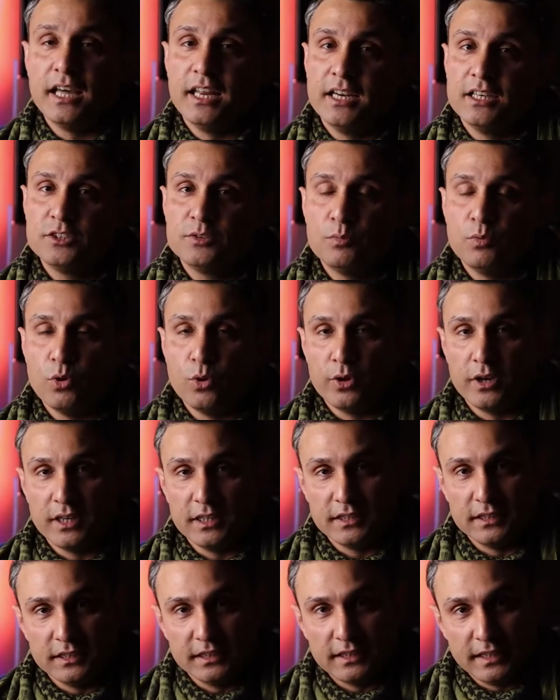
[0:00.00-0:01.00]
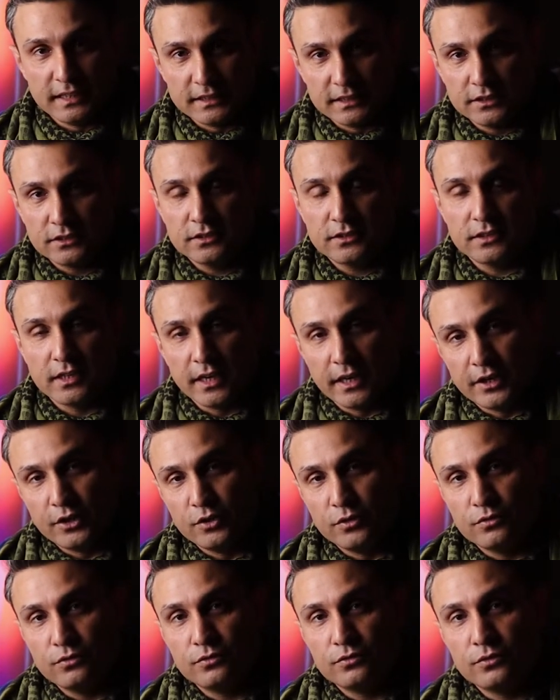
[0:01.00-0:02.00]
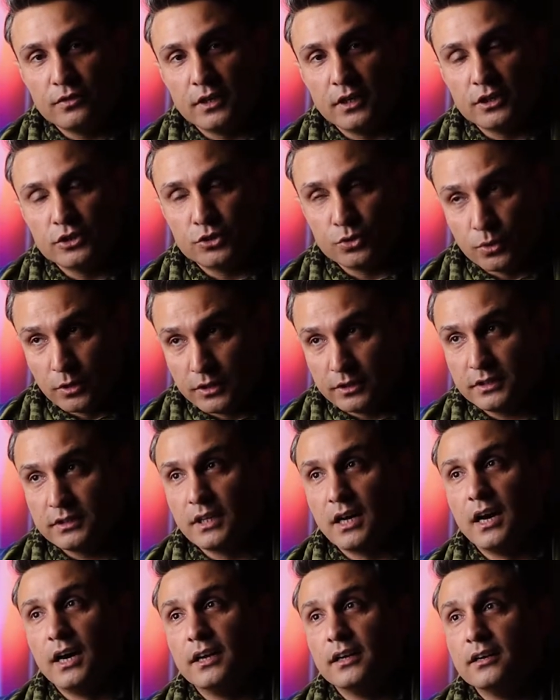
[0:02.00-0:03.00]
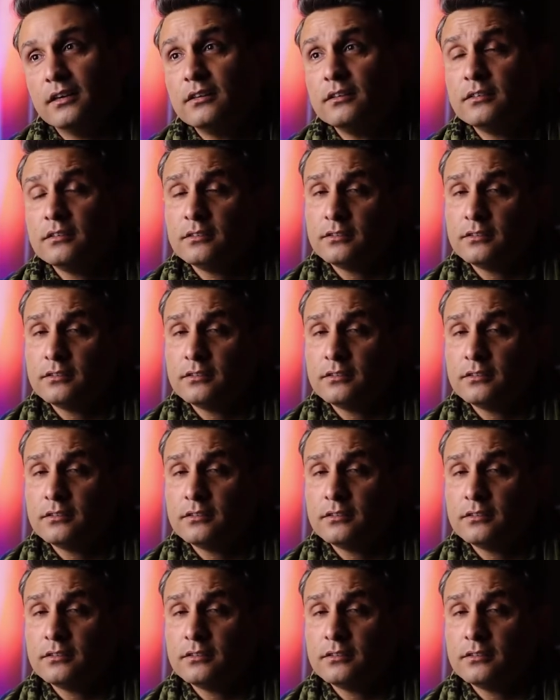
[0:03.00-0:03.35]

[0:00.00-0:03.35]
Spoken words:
and exploring the desert side of Cholistan,